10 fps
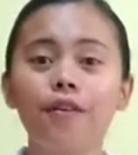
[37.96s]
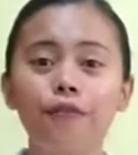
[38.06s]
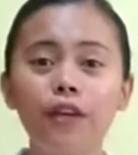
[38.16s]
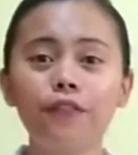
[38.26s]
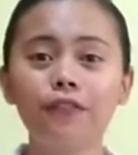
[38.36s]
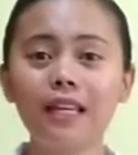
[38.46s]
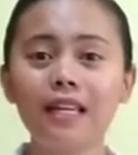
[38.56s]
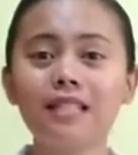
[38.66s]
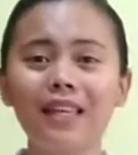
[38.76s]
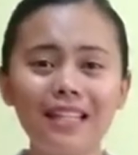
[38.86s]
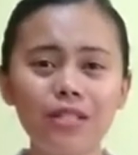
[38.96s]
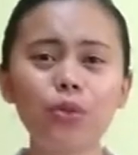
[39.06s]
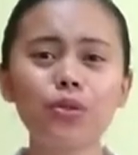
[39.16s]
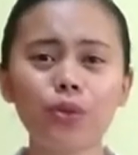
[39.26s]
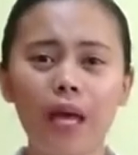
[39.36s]
Fifth is it is
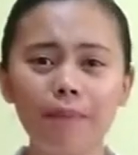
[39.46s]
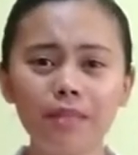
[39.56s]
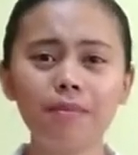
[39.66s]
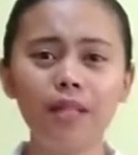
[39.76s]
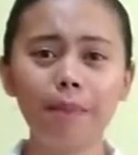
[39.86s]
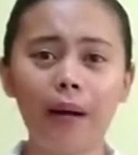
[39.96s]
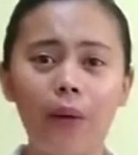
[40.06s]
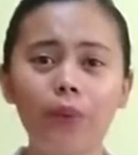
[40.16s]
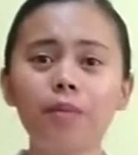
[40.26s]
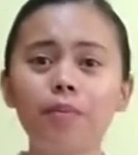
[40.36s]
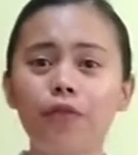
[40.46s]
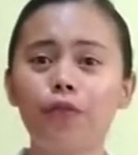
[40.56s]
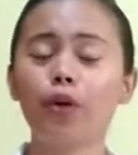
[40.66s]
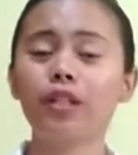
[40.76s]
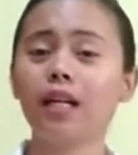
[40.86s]
used to empty the bowel
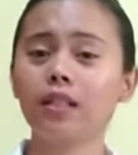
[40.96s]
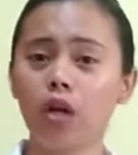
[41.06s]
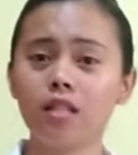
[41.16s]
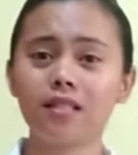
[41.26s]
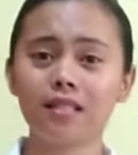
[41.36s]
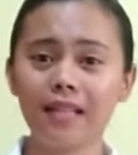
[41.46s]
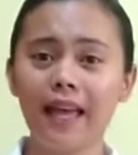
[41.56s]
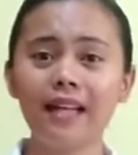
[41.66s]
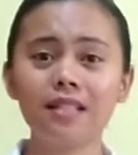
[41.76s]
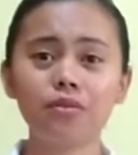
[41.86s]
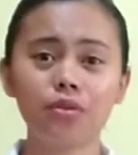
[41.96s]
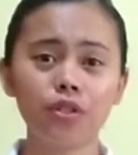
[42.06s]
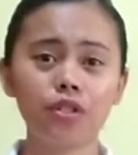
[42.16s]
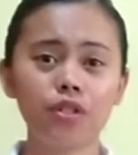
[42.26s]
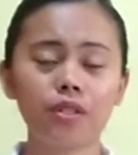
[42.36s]
before diagnostic tests,
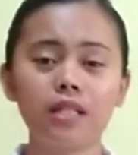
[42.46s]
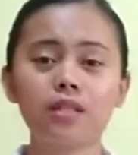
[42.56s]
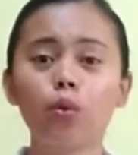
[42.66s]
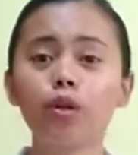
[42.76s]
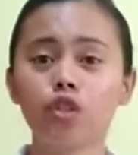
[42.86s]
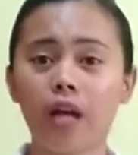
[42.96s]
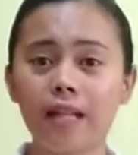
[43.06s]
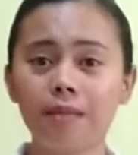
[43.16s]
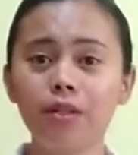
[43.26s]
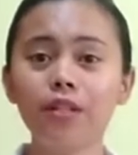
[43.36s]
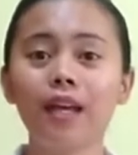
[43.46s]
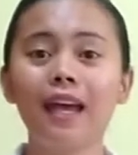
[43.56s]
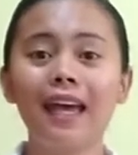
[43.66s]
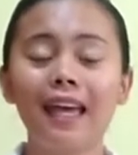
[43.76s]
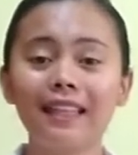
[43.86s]
surgeries, or childbirth.
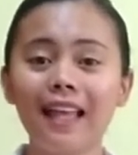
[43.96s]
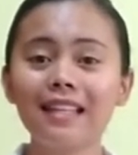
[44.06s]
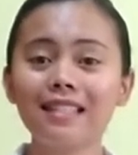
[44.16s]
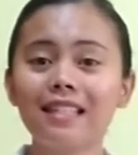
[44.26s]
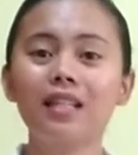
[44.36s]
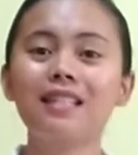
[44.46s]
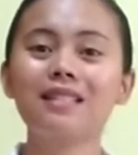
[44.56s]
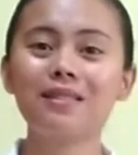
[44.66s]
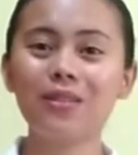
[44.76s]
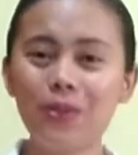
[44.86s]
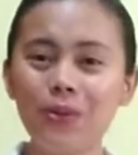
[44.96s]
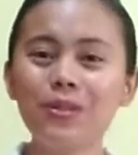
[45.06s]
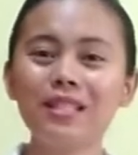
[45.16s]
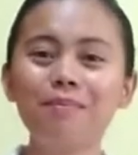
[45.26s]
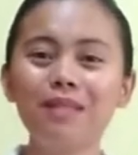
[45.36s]
And lastly, it is
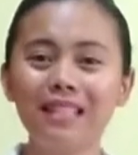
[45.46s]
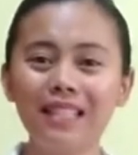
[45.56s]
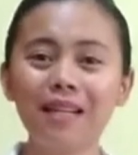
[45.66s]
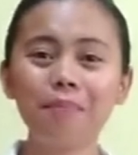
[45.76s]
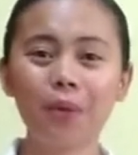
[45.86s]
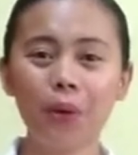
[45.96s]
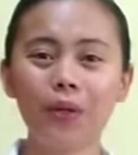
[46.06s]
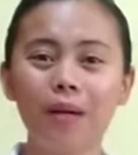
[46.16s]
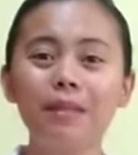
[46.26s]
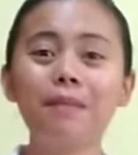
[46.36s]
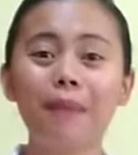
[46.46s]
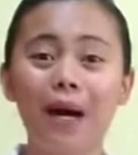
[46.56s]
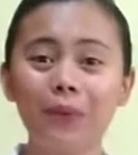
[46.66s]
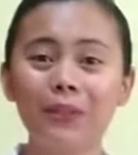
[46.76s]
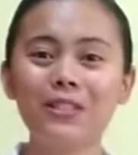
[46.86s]
used in beginning a program in
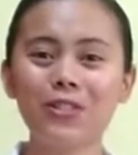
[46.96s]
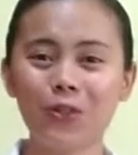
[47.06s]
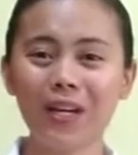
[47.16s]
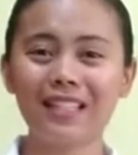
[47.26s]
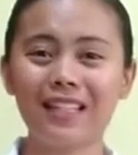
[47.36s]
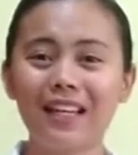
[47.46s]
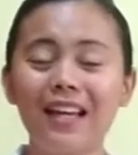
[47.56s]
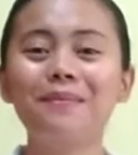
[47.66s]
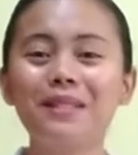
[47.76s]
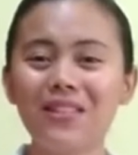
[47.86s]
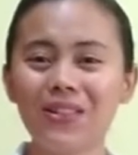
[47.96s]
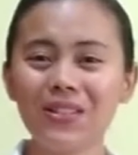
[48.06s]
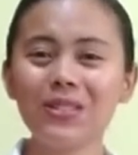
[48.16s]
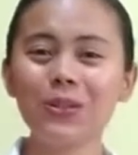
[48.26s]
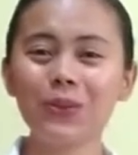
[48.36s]
bowel training. The
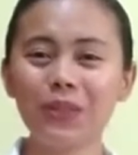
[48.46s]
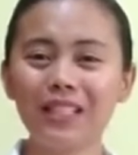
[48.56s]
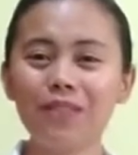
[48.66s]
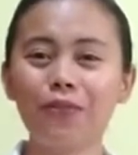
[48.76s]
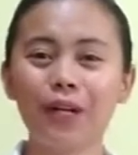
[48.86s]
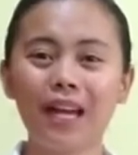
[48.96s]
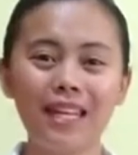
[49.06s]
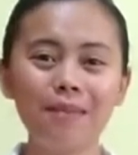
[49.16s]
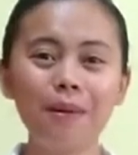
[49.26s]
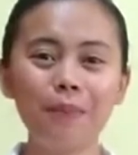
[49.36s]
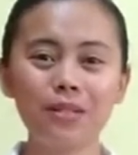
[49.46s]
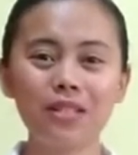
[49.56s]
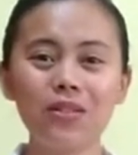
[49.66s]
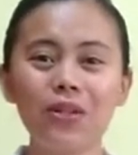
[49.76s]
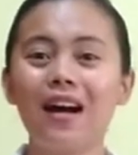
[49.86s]
materials that we need for enema
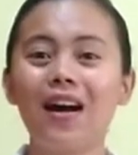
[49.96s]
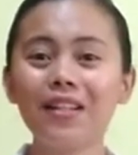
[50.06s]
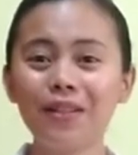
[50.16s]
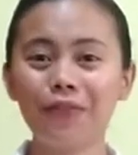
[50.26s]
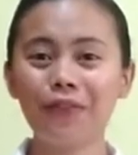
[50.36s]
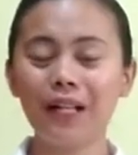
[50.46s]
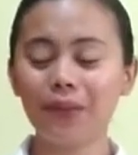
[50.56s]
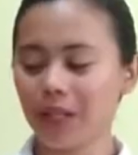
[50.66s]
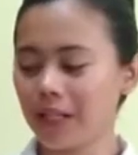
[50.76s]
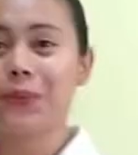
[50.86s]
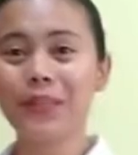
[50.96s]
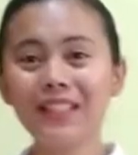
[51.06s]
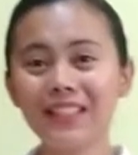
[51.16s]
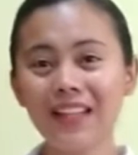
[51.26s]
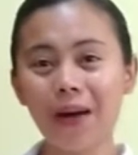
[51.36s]
procedure are the following. We
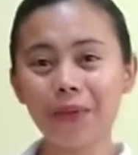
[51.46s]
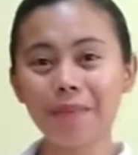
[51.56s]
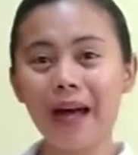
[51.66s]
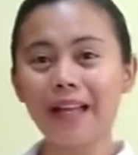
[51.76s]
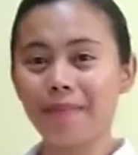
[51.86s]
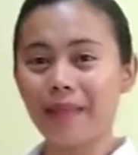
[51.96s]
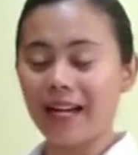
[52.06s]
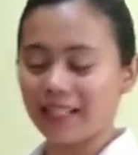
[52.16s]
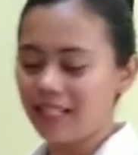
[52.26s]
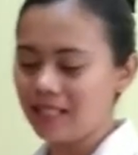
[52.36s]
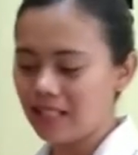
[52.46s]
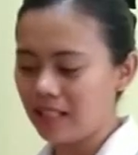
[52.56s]
need our bath blanket.